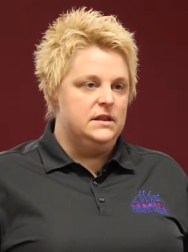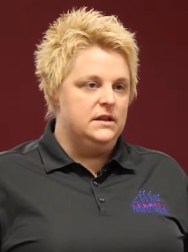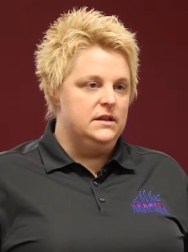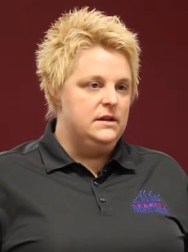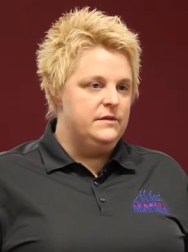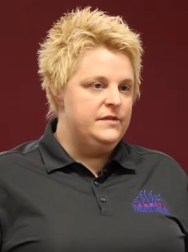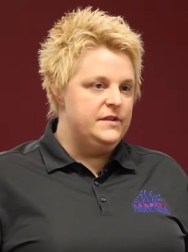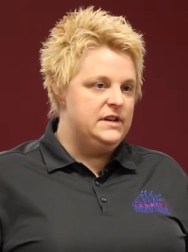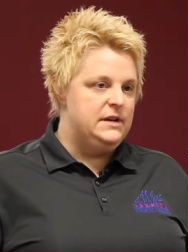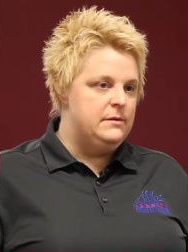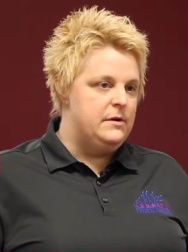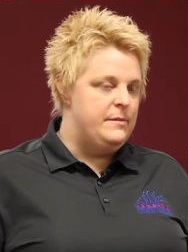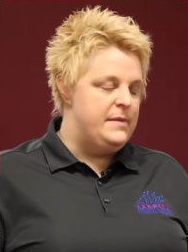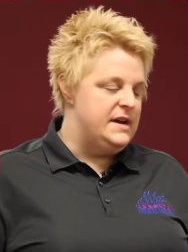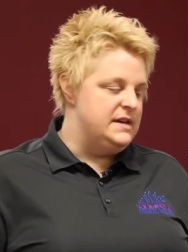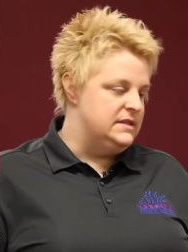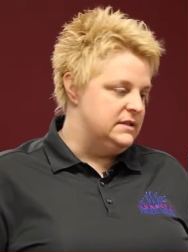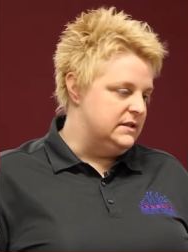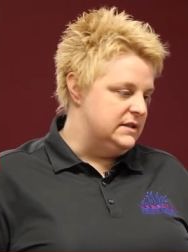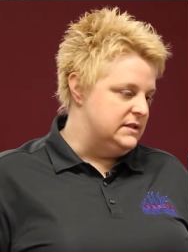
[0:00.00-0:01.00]
lymphedema
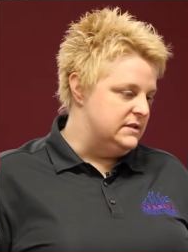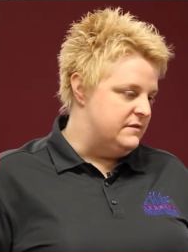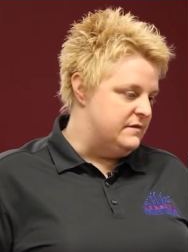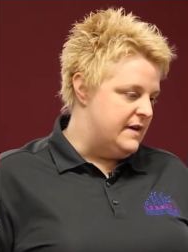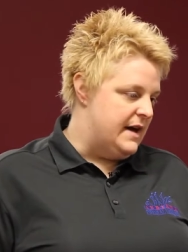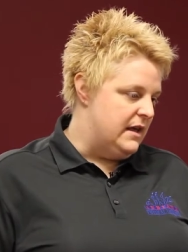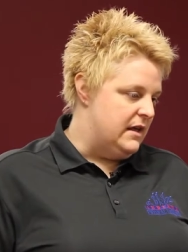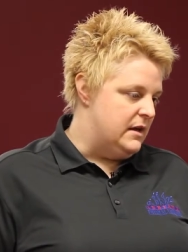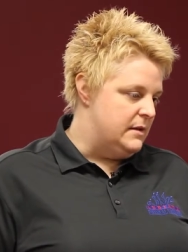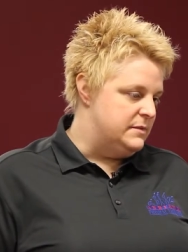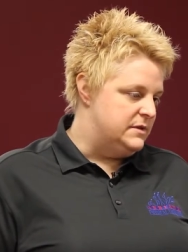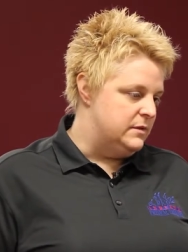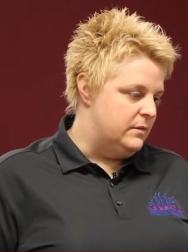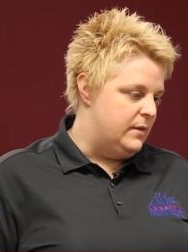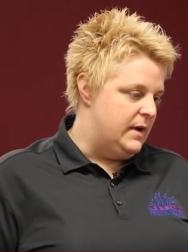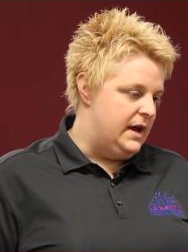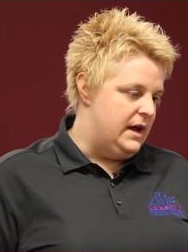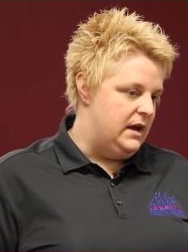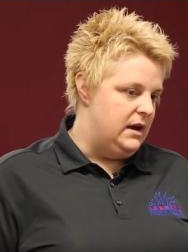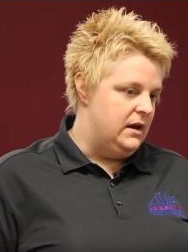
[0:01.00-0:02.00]
basically develops
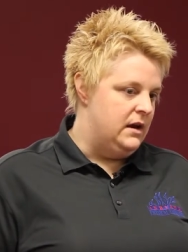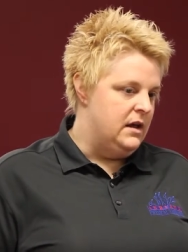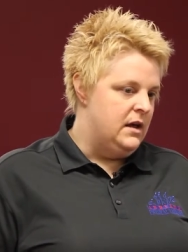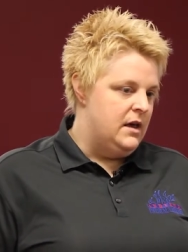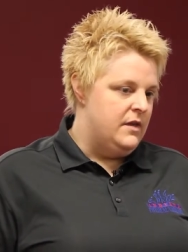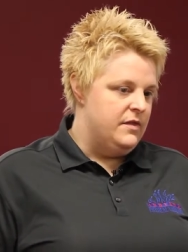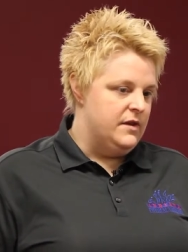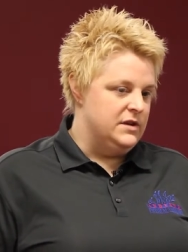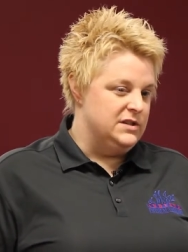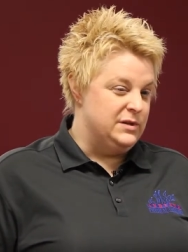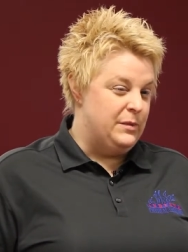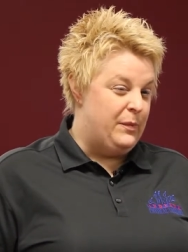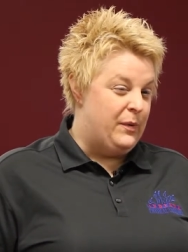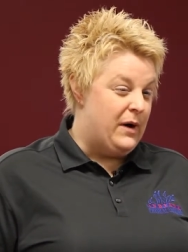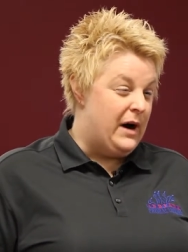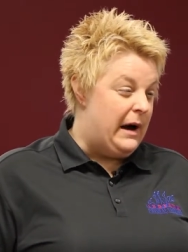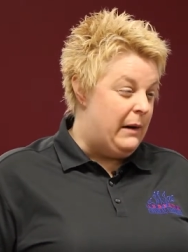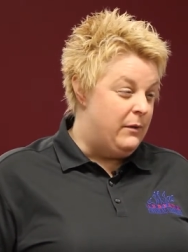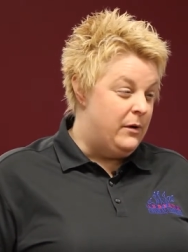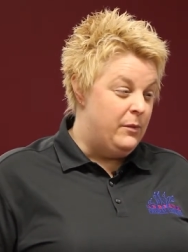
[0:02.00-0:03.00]
when there's a
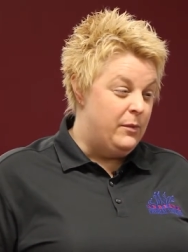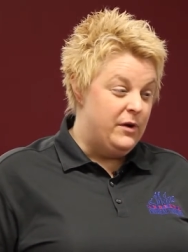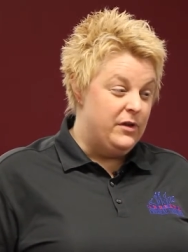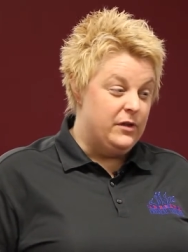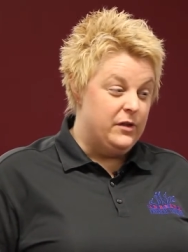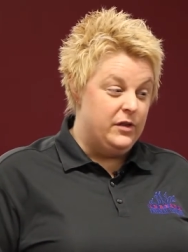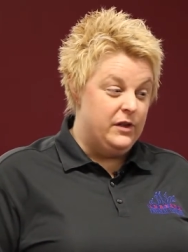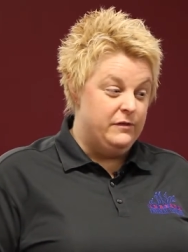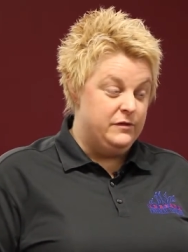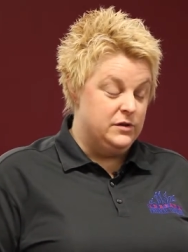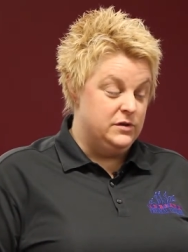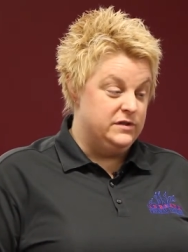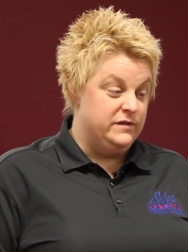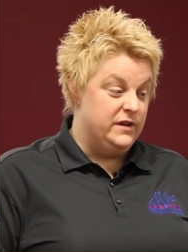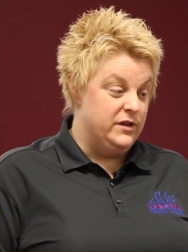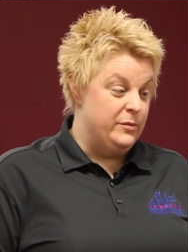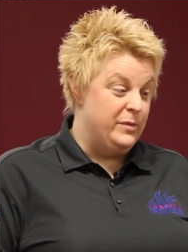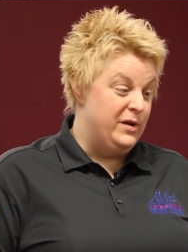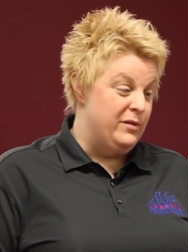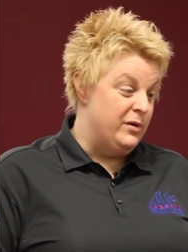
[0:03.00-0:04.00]
problem where the lymph nodes
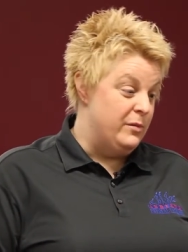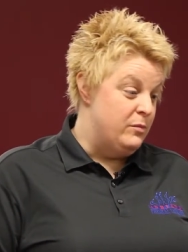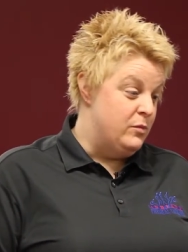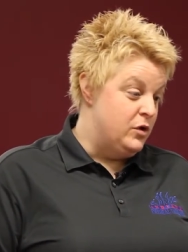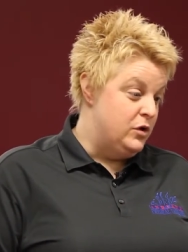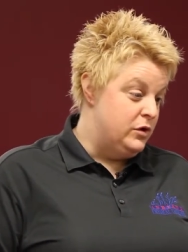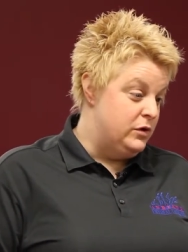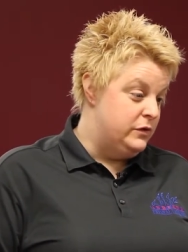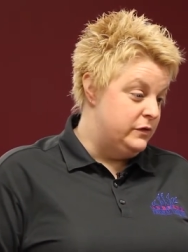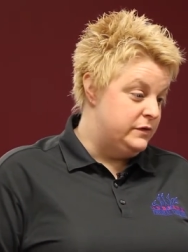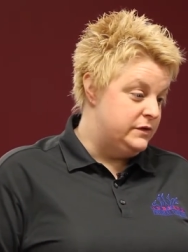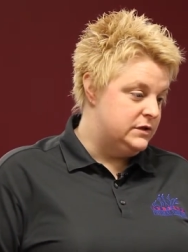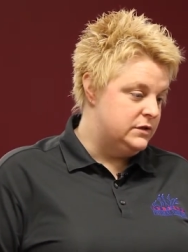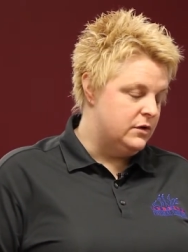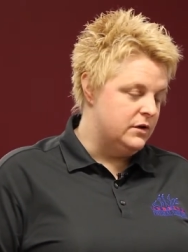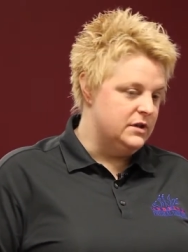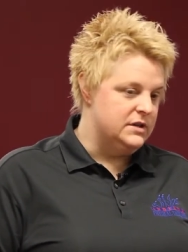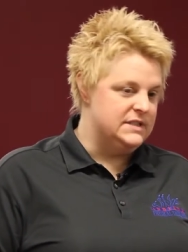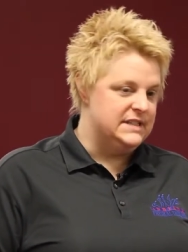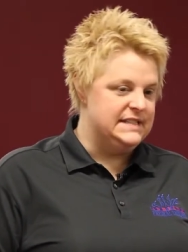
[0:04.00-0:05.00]
have either been removed
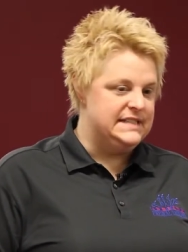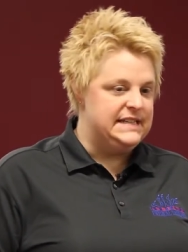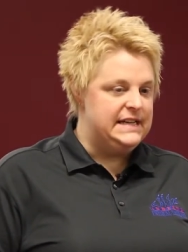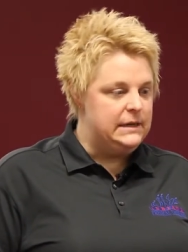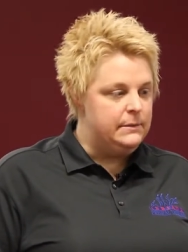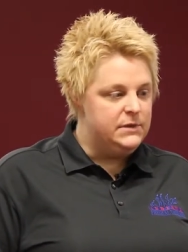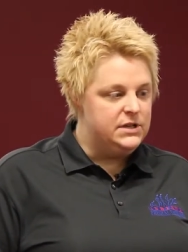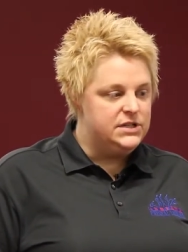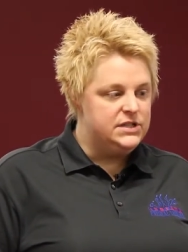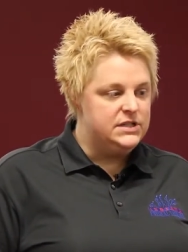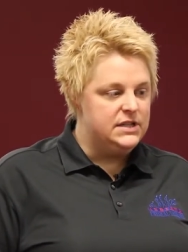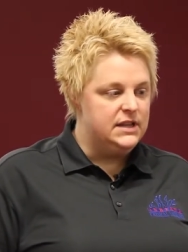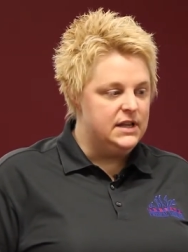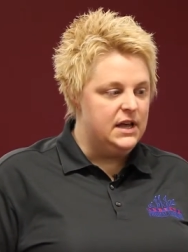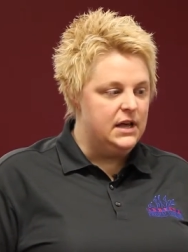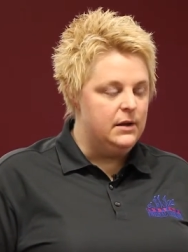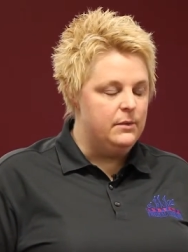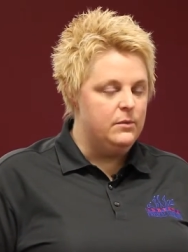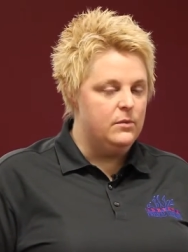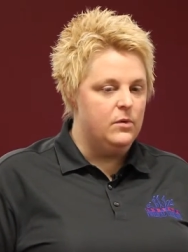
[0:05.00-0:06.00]
or there's a damage to
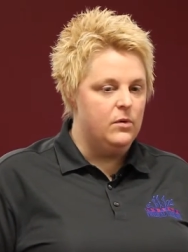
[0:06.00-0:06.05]
them,